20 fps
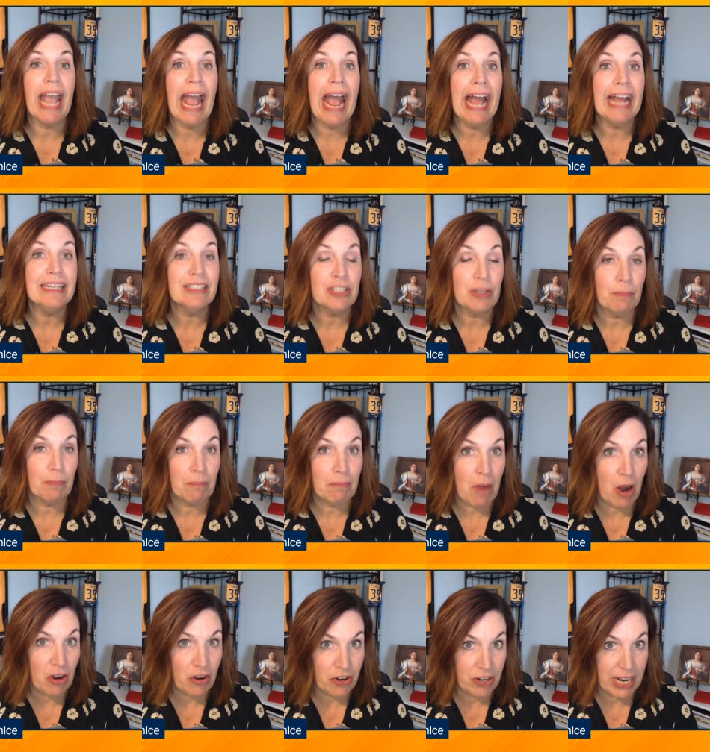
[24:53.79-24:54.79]
at
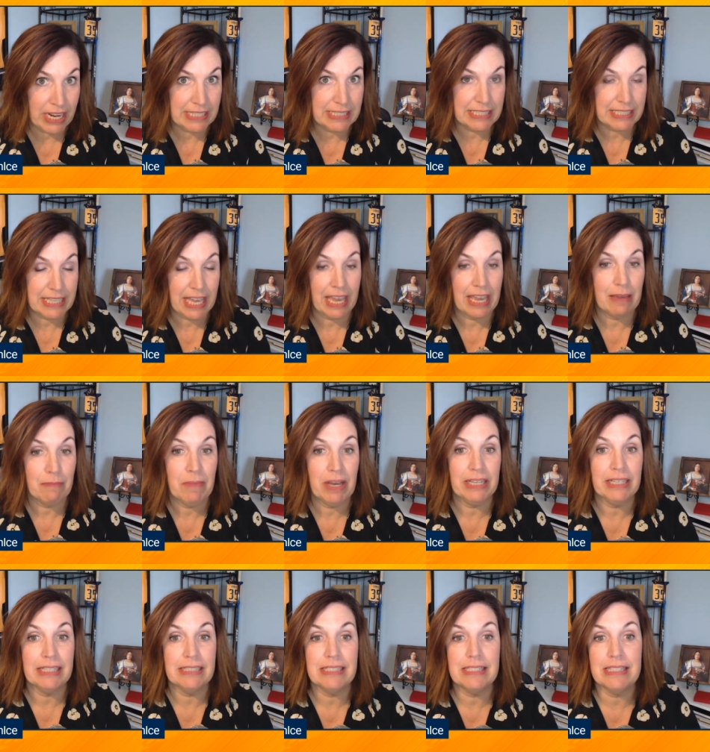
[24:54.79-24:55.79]
tomorrow night's game
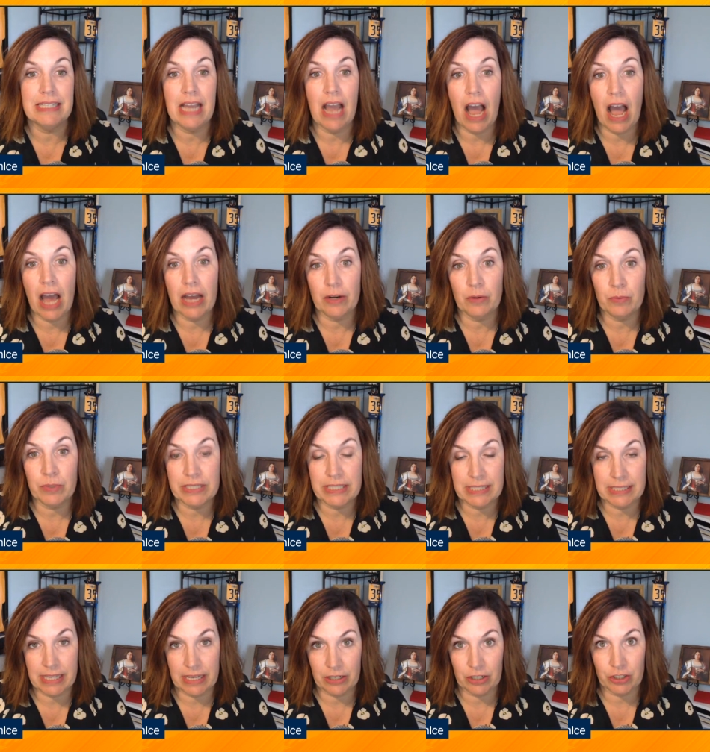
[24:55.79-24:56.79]
against the Ottawa
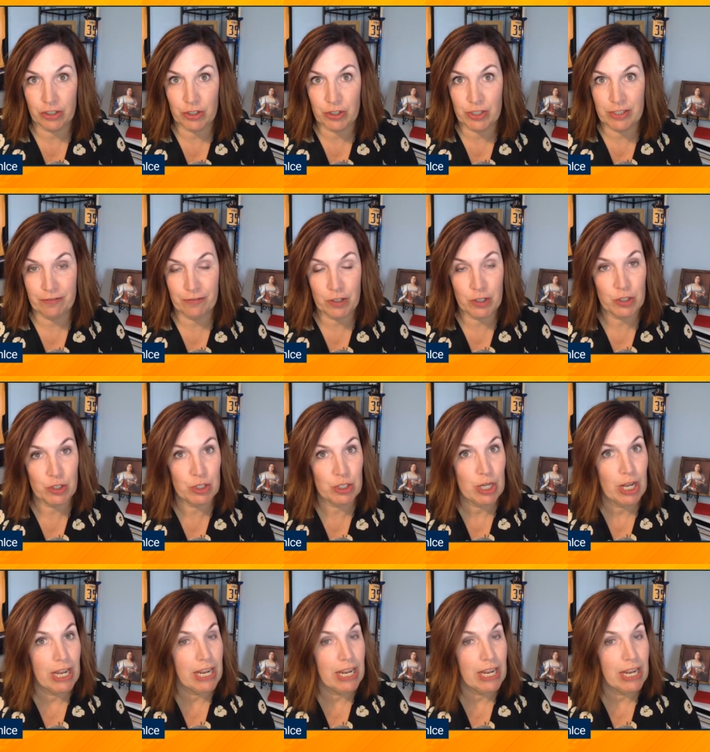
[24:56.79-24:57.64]
Senators. First,